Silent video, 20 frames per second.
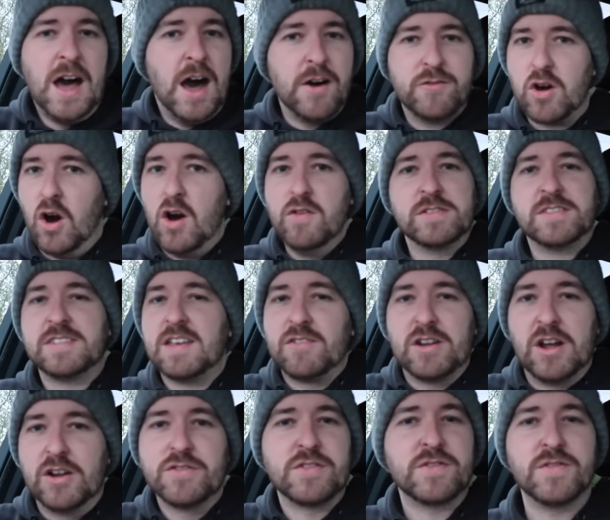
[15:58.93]
I've got over
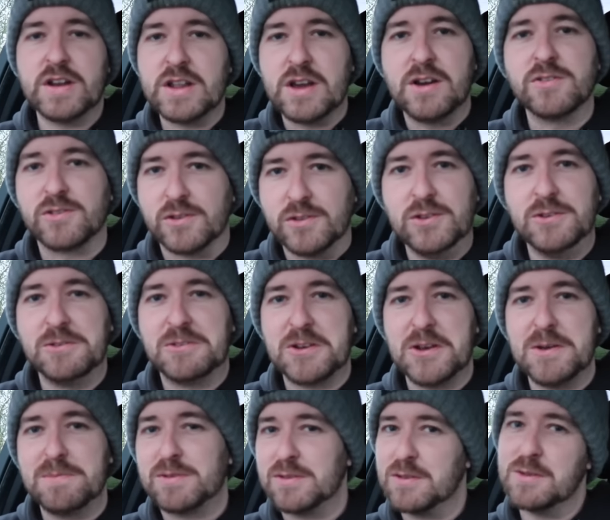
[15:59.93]
700 videos on
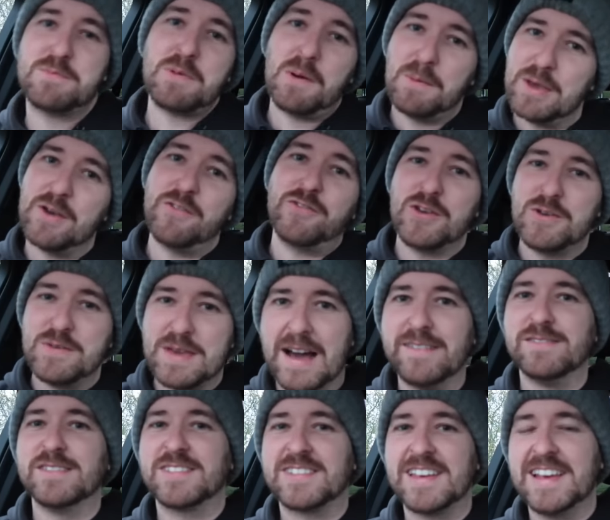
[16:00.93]
YouTube, so there's probably a few you
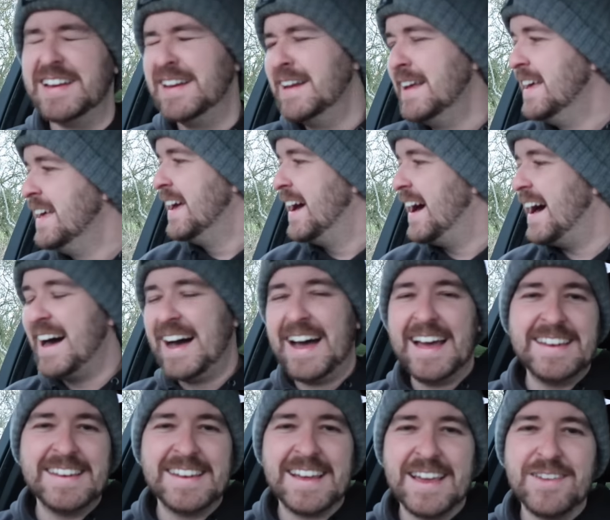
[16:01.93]
haven't seen.
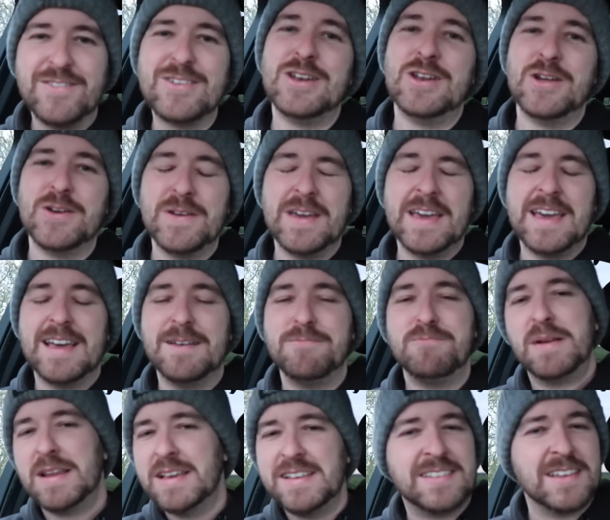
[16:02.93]
And if you're new here,
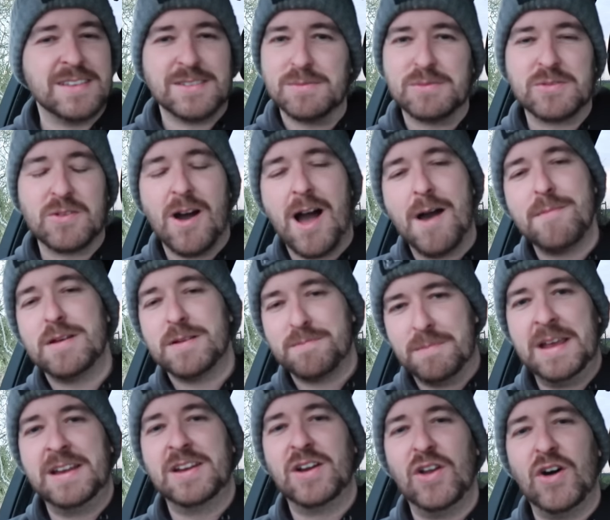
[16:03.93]
please hit subscribe. It'd
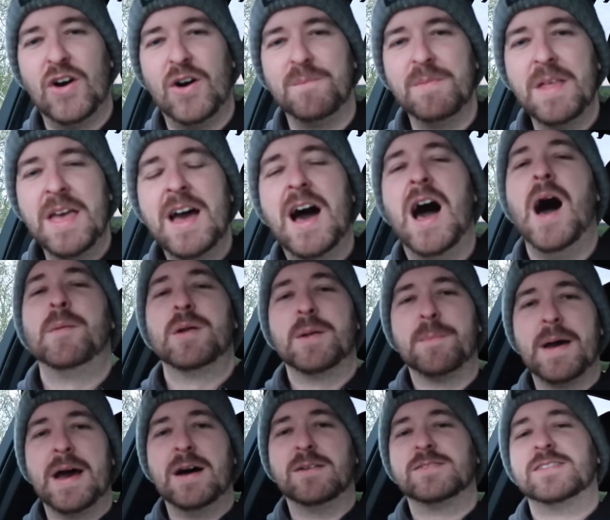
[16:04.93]
mean a lot. I'm going to
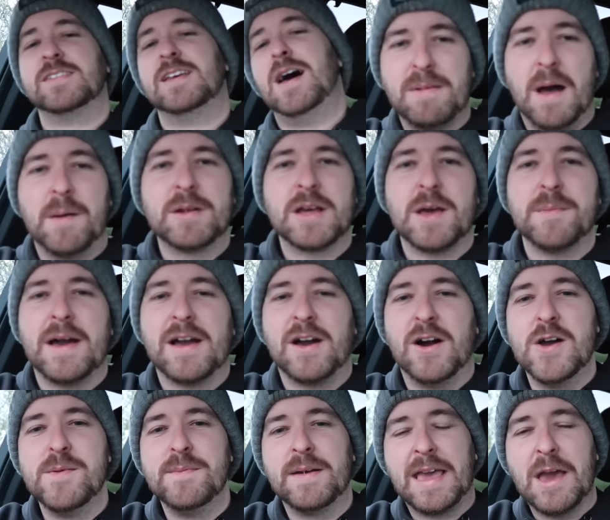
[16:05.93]
bounce. I'm going to go back
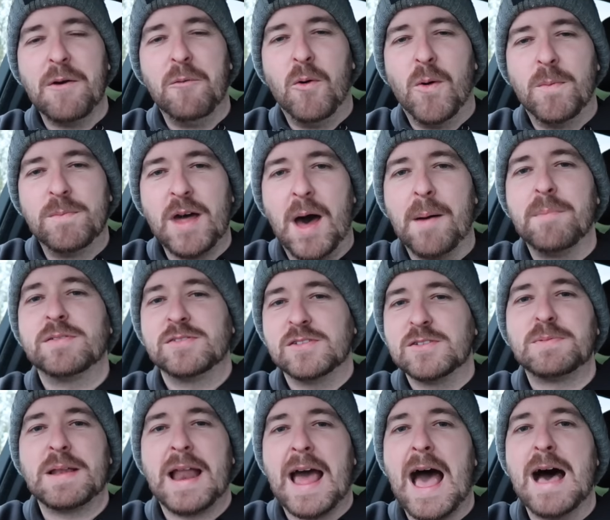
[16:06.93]
home and get warmed up because
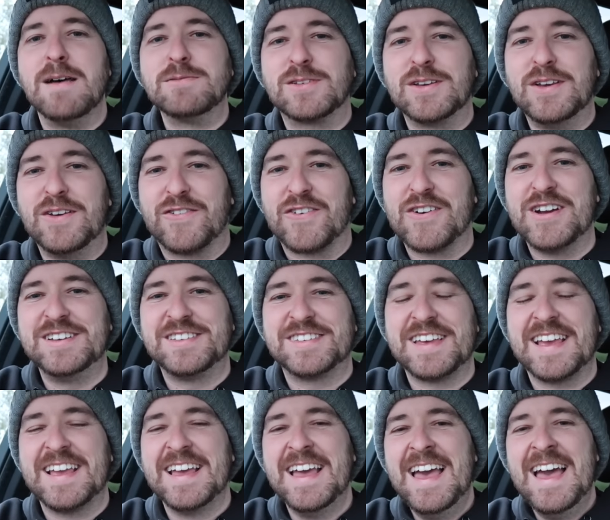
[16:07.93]
it's been absolutely
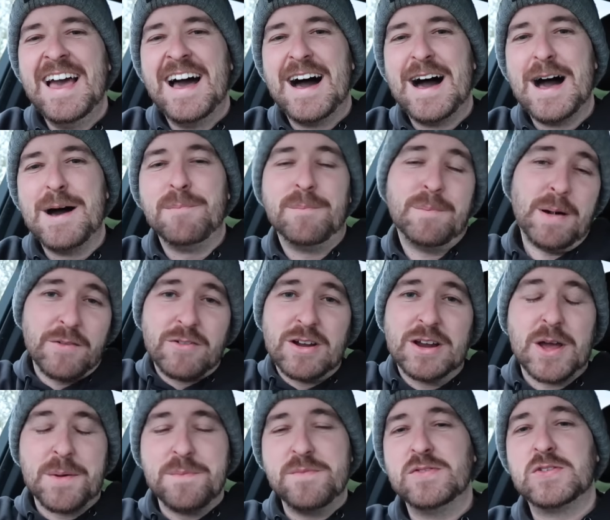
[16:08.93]
freezing. But I
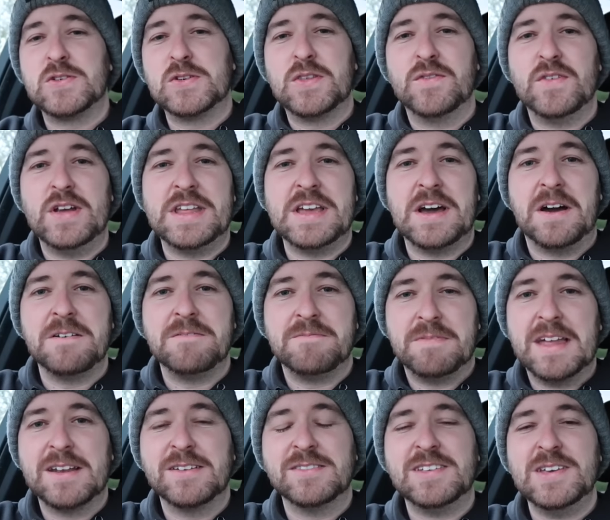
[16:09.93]
really hope you've enjoyed the video,
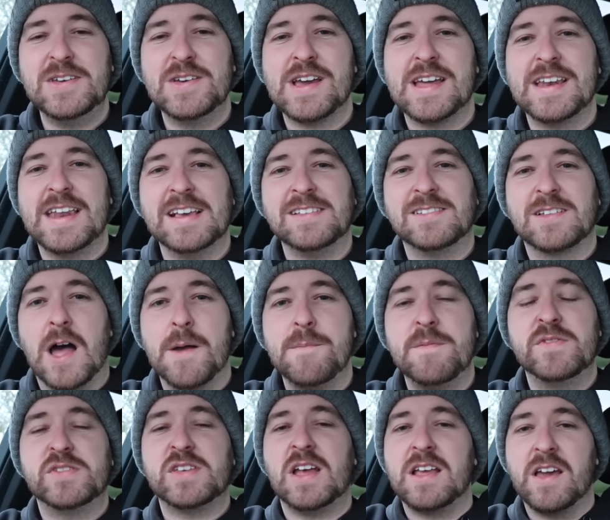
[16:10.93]
and I'll see you again next time.
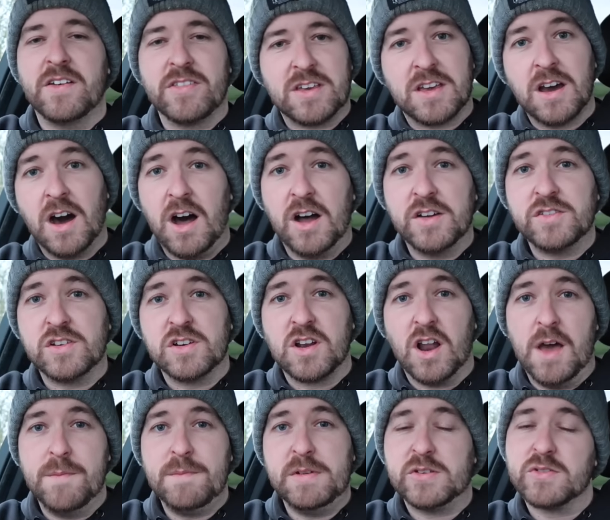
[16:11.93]
If there's any other cars you'd
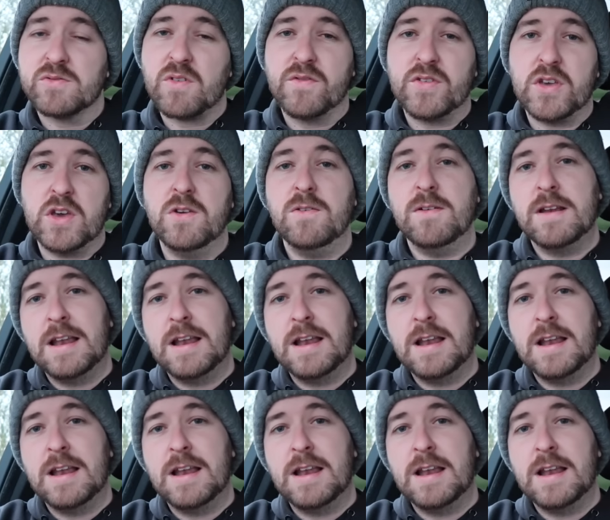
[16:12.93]
like me to review,